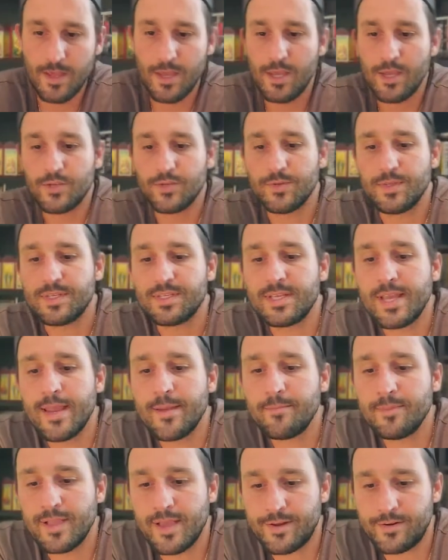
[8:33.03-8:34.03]
So the
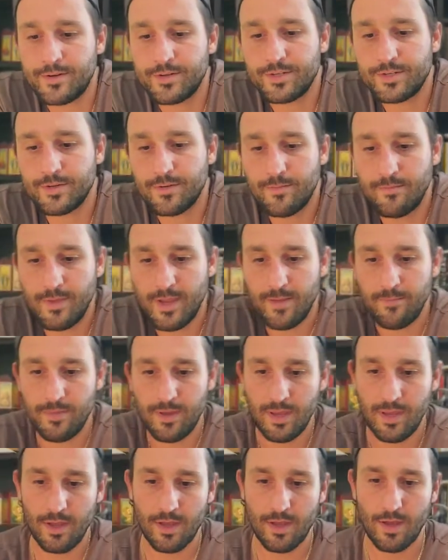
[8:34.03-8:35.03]
same letters may
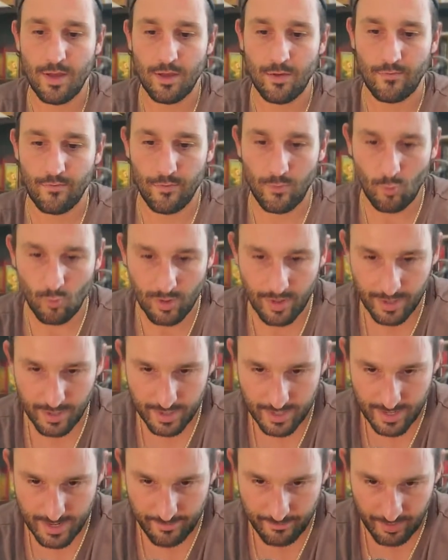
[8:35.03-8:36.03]
be for
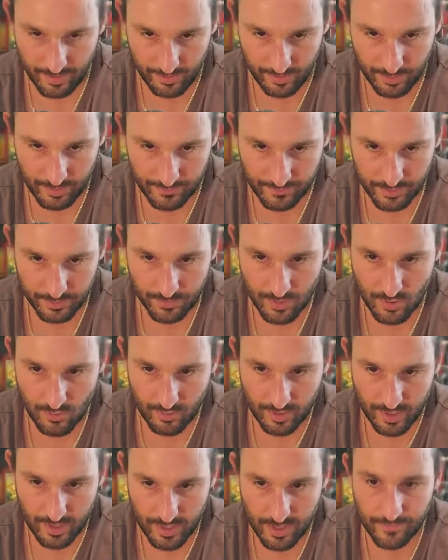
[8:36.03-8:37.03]
one a pillar of
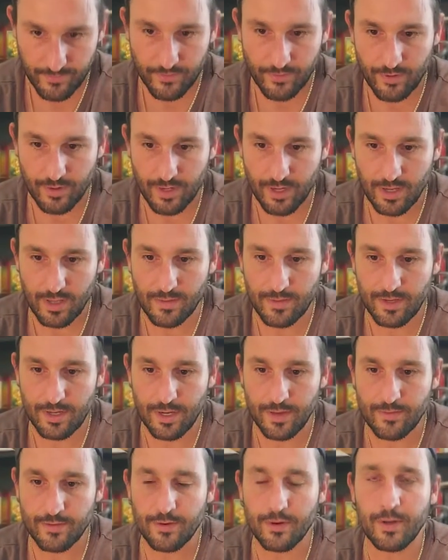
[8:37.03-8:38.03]
smoke and for the
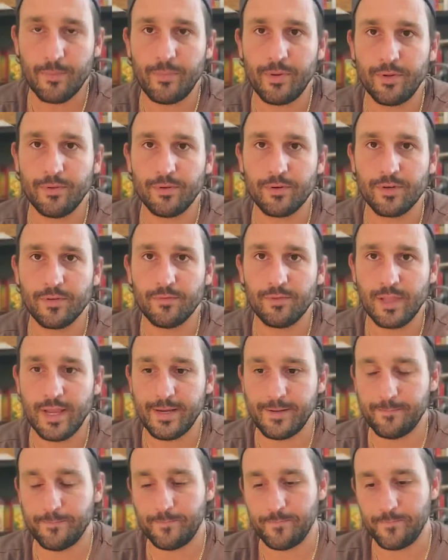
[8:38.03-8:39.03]
other a pillar of
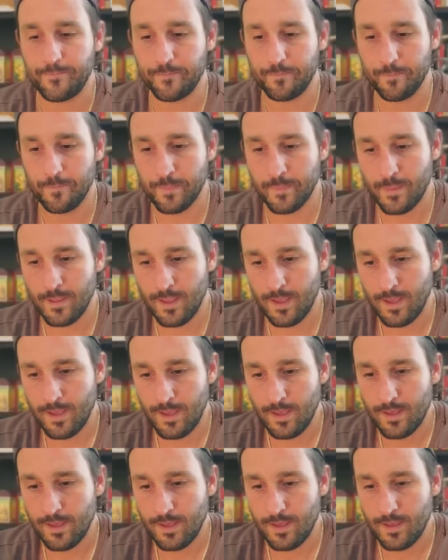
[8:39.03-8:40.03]
light.
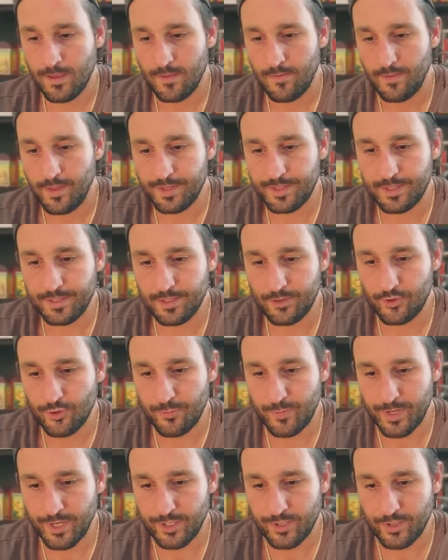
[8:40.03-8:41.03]
This is the
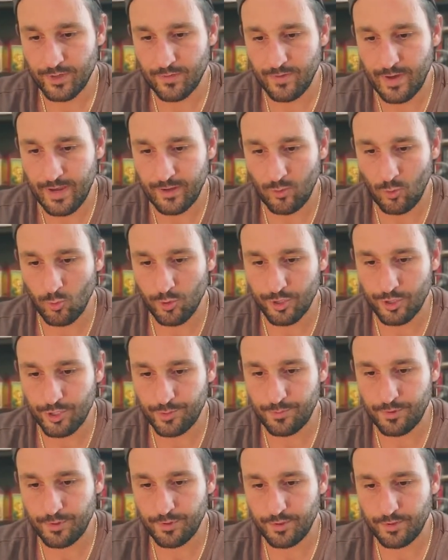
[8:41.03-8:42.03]
true picture of idol
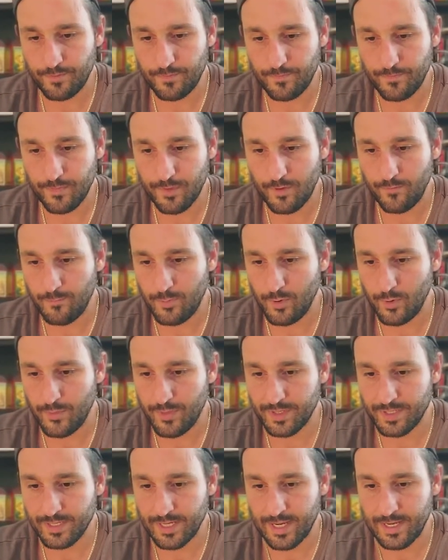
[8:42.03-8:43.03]
worshippers, of
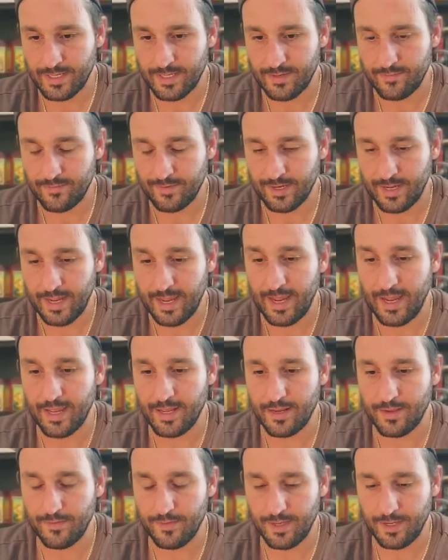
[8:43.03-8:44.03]
both the scientific
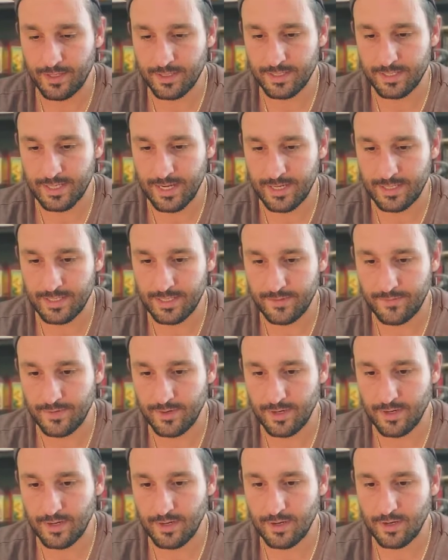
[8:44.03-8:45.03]
and the
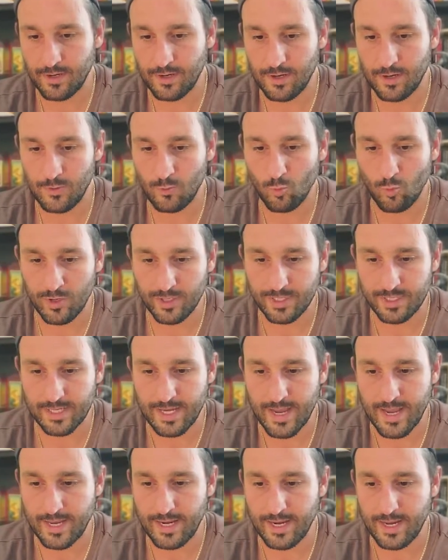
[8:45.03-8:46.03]
unscientific on one
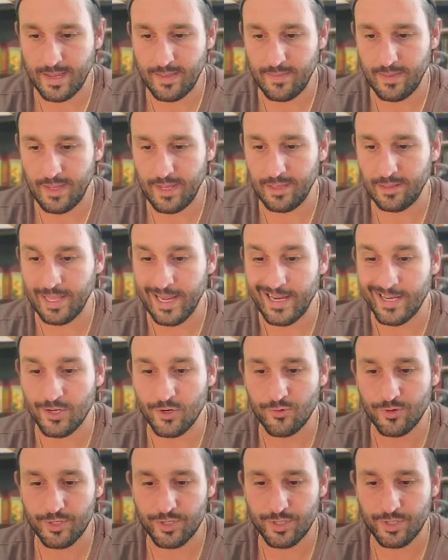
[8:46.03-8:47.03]
side and the
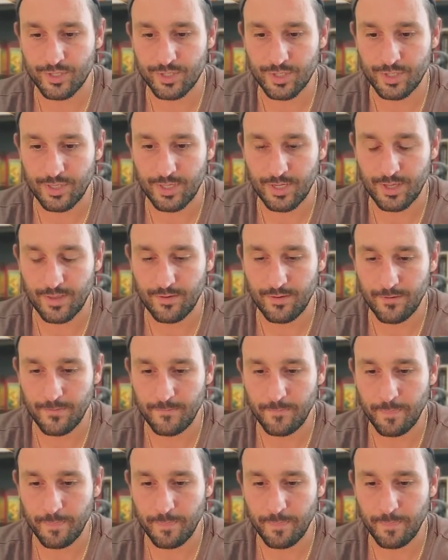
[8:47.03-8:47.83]
enlightened Christians on the other.